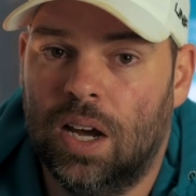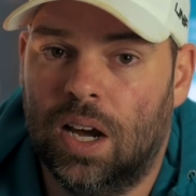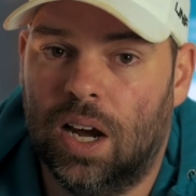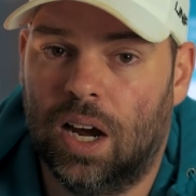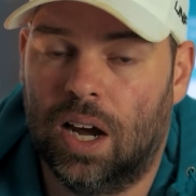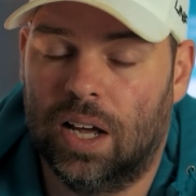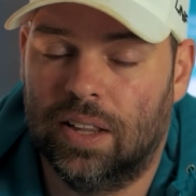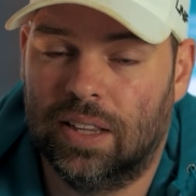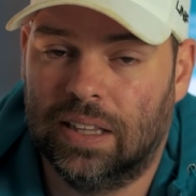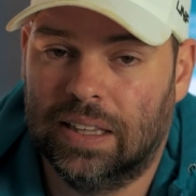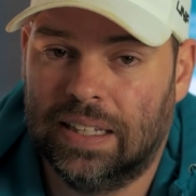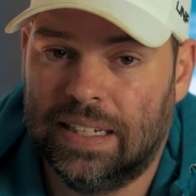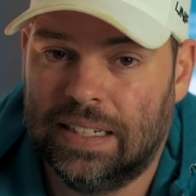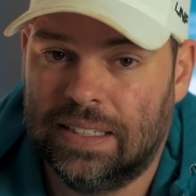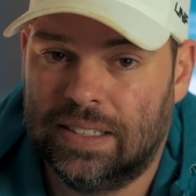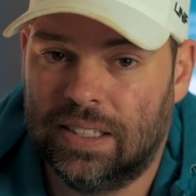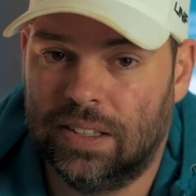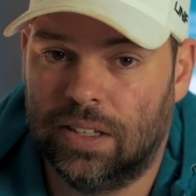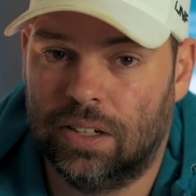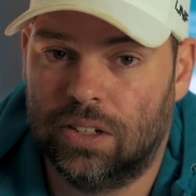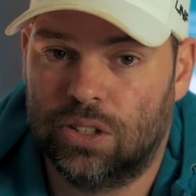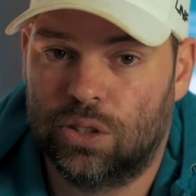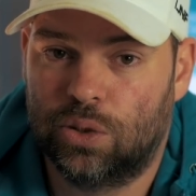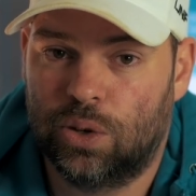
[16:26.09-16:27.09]
The link's
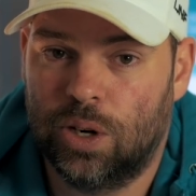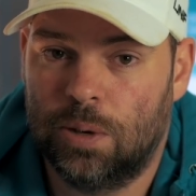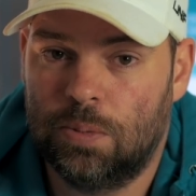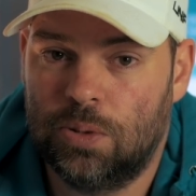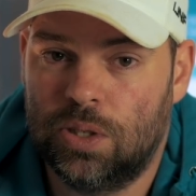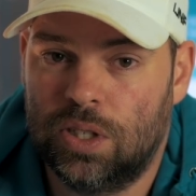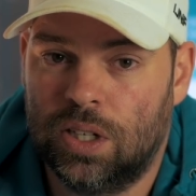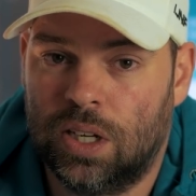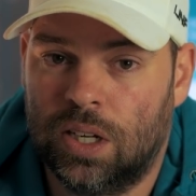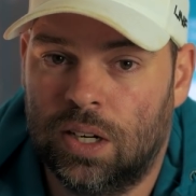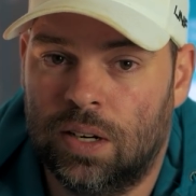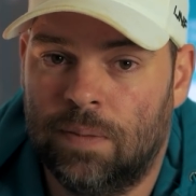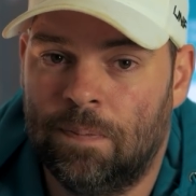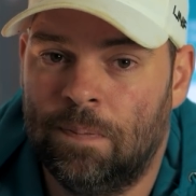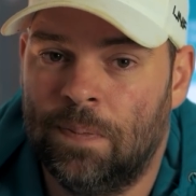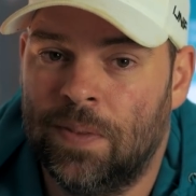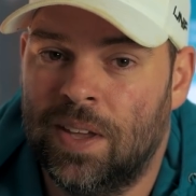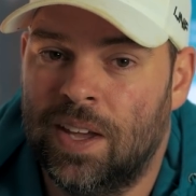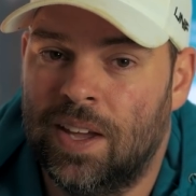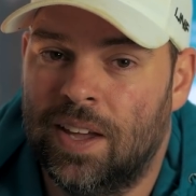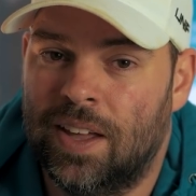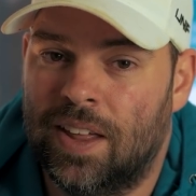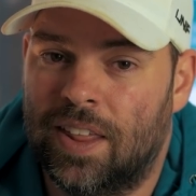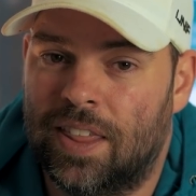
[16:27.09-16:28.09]
in the description.
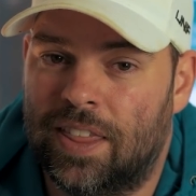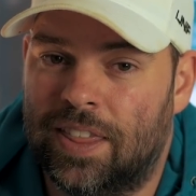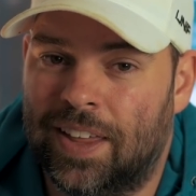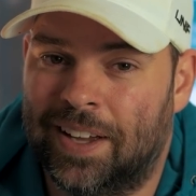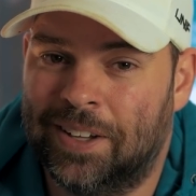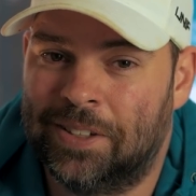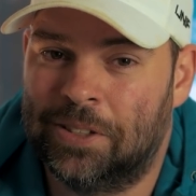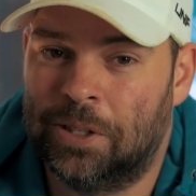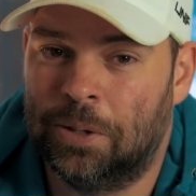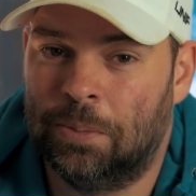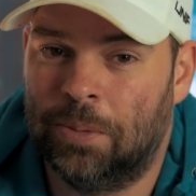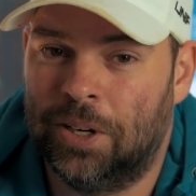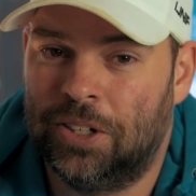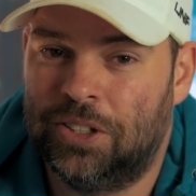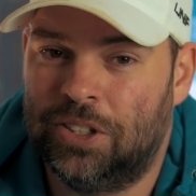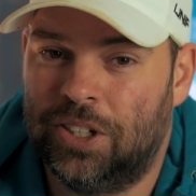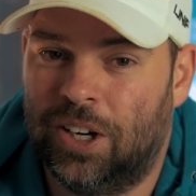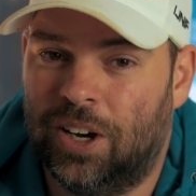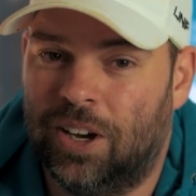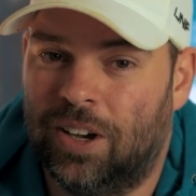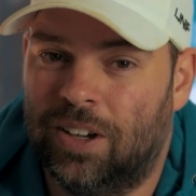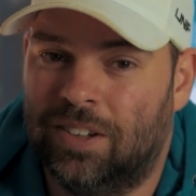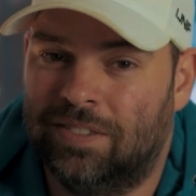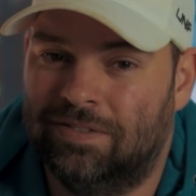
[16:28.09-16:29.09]
Thanks so much,
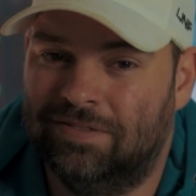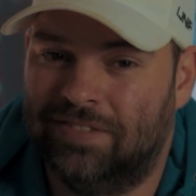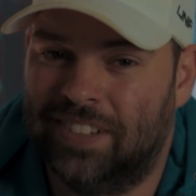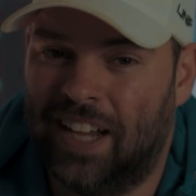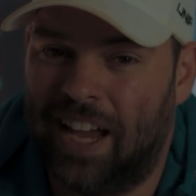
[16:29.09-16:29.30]
y'all.